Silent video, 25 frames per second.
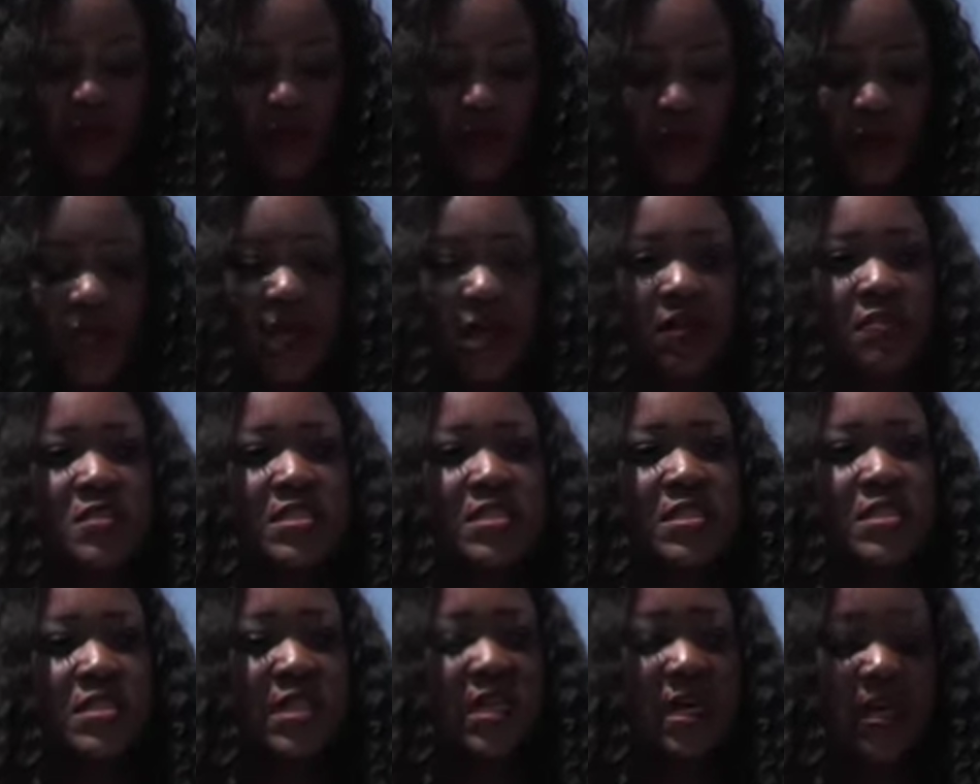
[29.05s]
We have
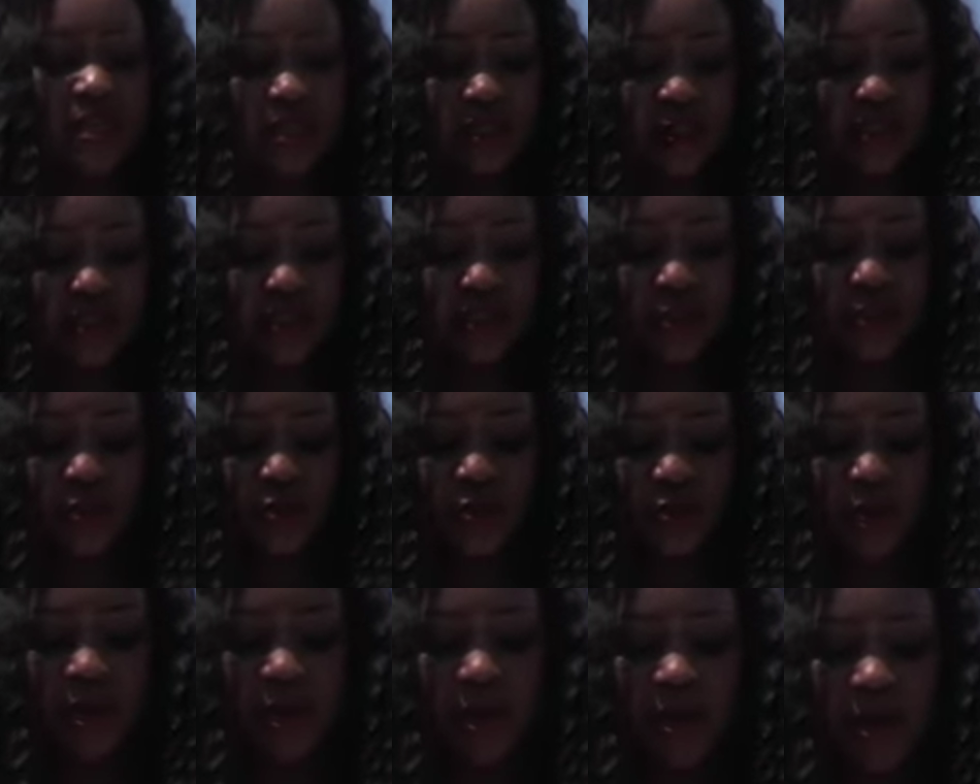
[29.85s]
decided
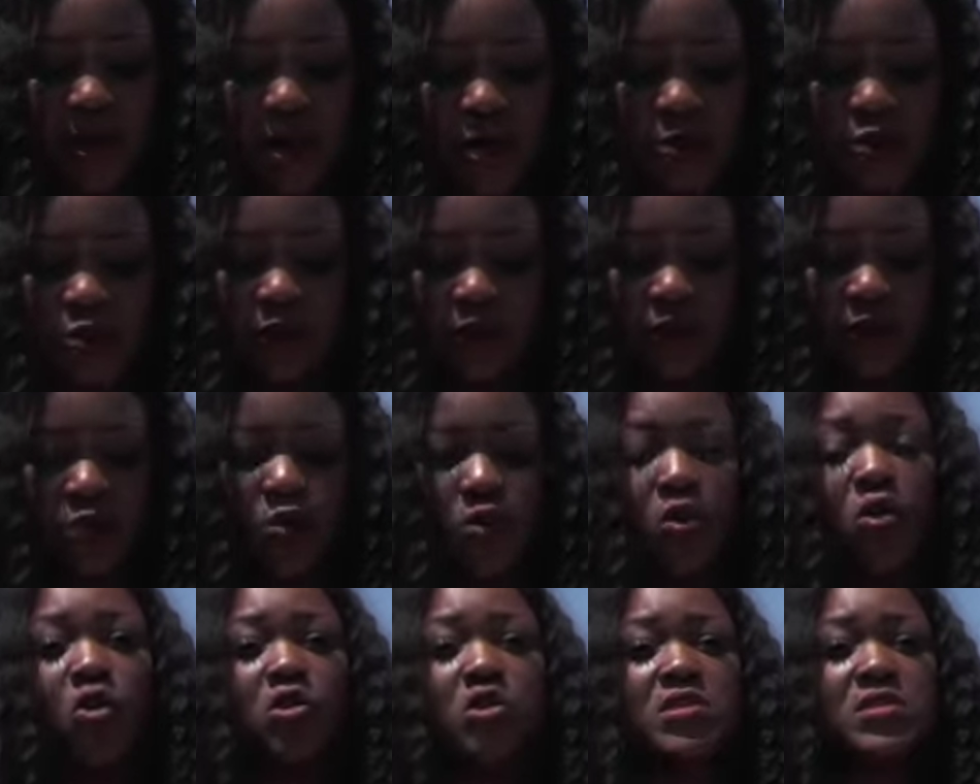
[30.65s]
to come out of the
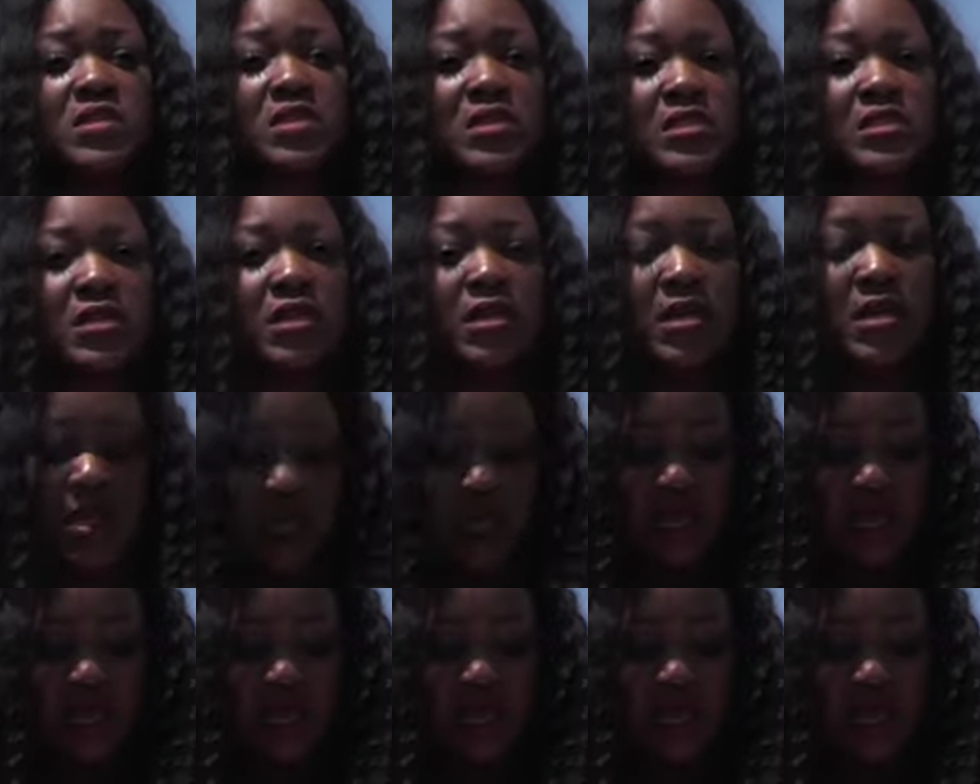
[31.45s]
closet